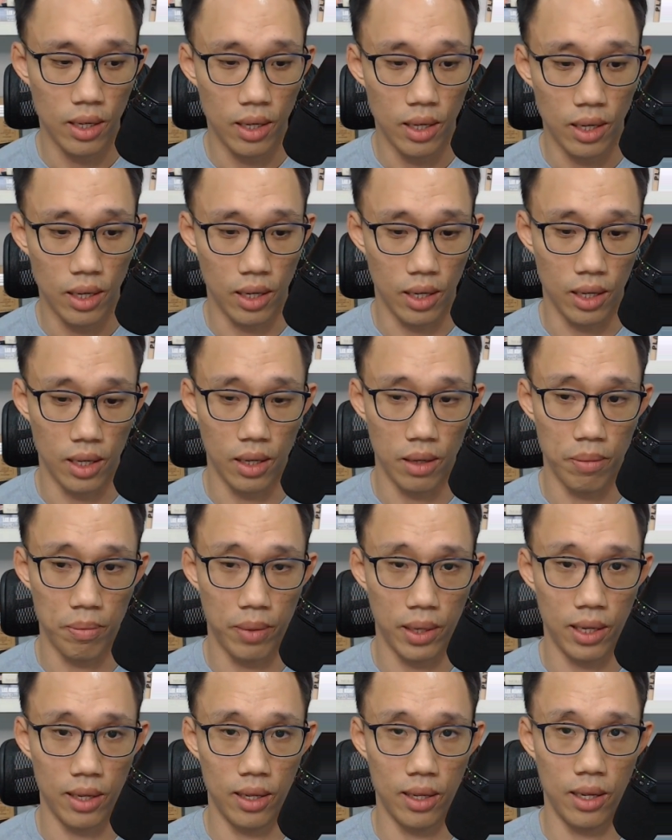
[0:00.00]

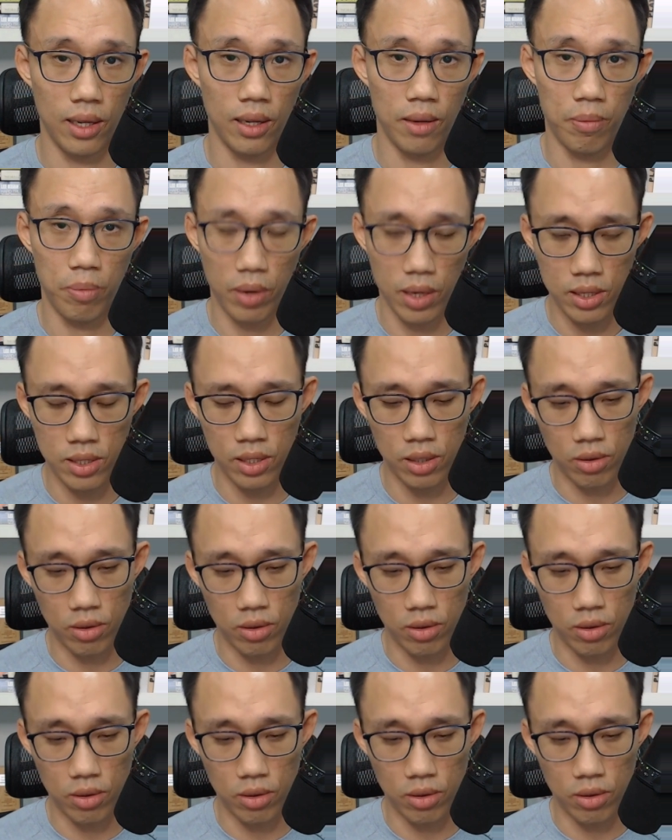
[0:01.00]
But they priced it